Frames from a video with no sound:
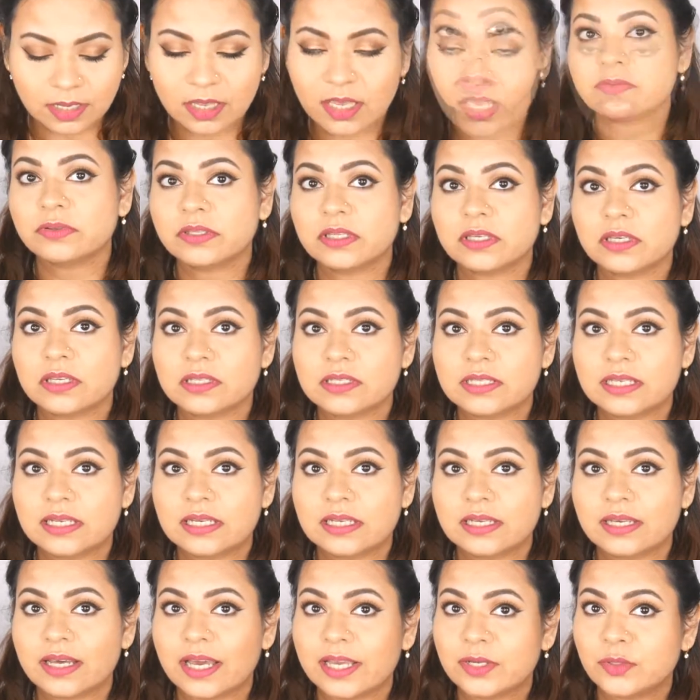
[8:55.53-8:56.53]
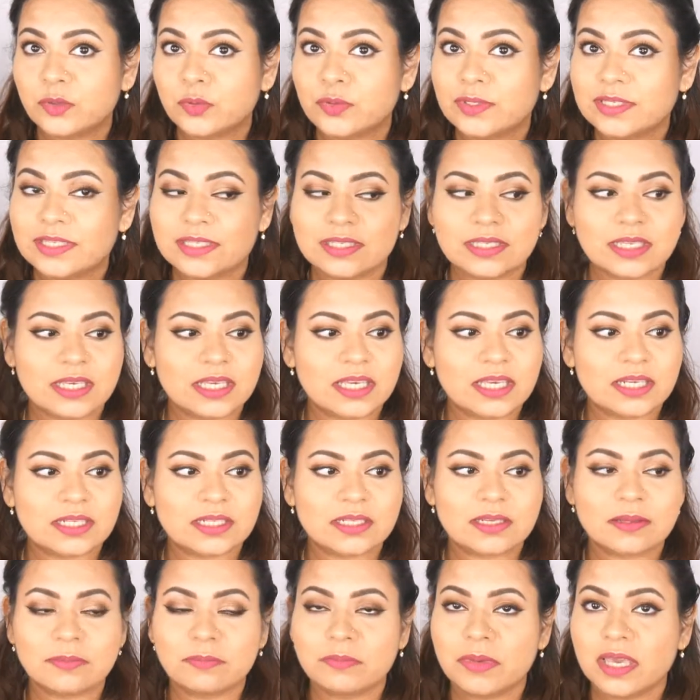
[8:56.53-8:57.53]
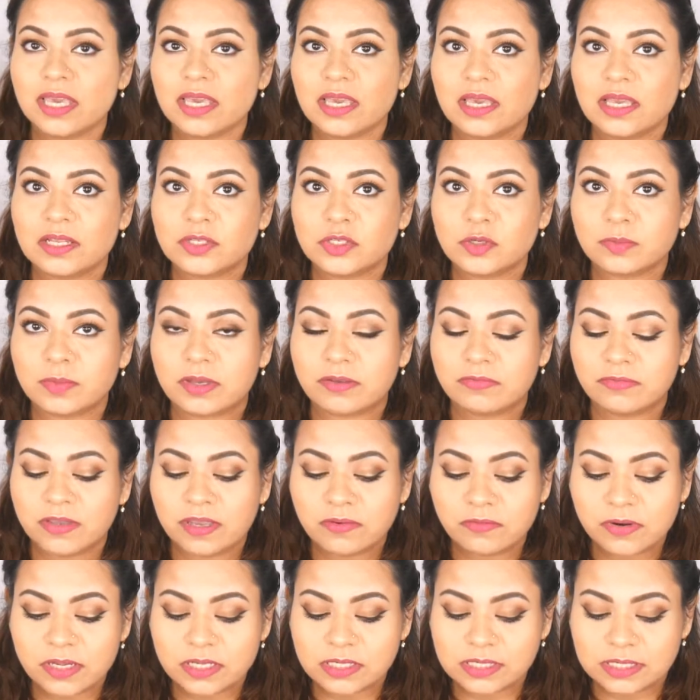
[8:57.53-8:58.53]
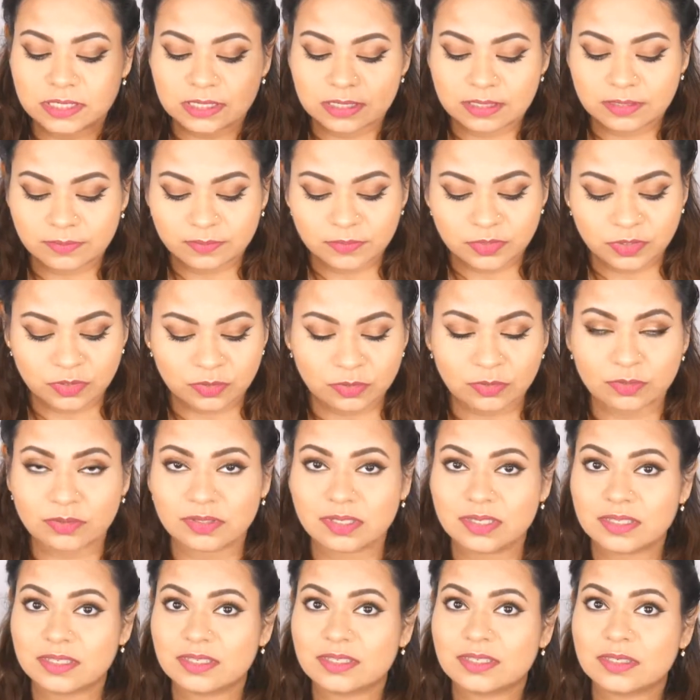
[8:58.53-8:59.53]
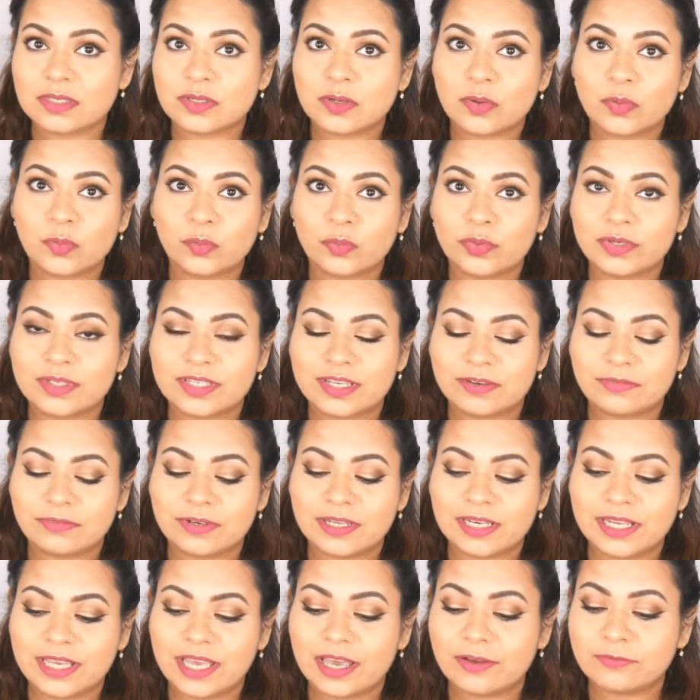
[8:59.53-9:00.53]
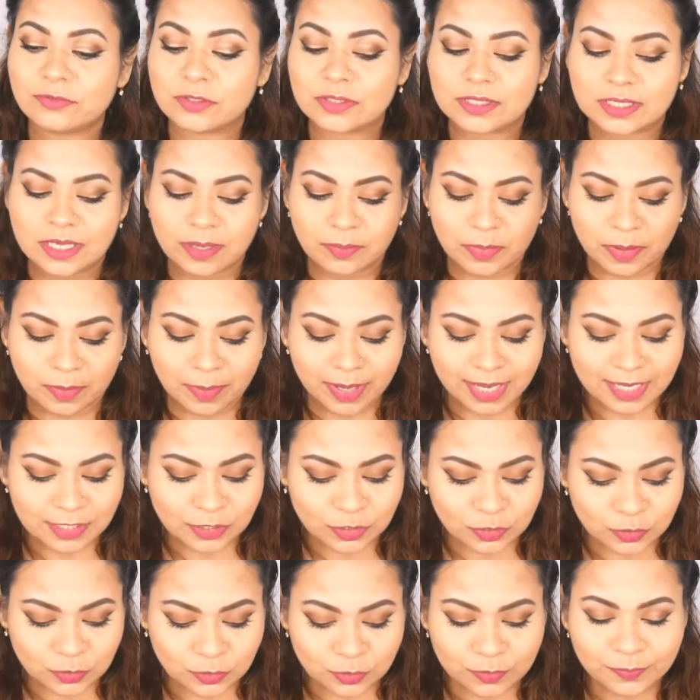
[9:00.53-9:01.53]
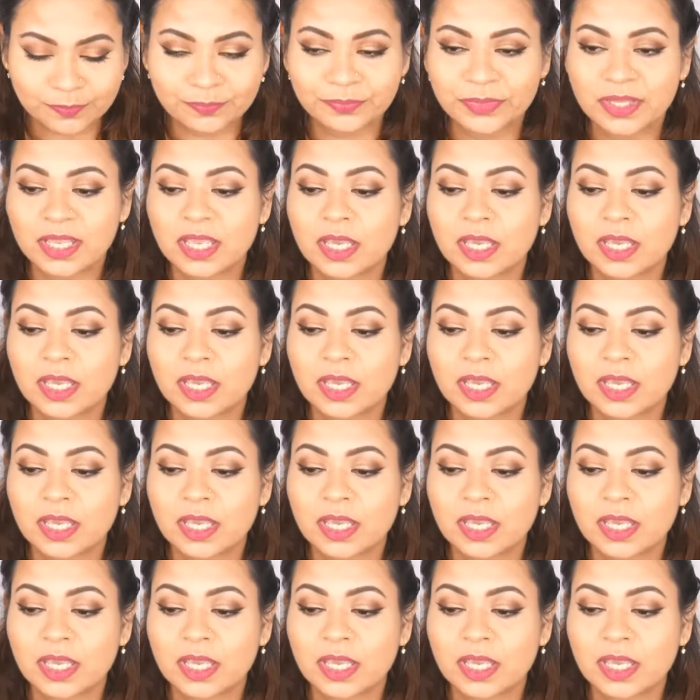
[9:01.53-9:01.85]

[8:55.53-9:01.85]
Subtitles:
As for the concealer, I don't see it making it to my favorites, so this would definitely have to say bye-bye to.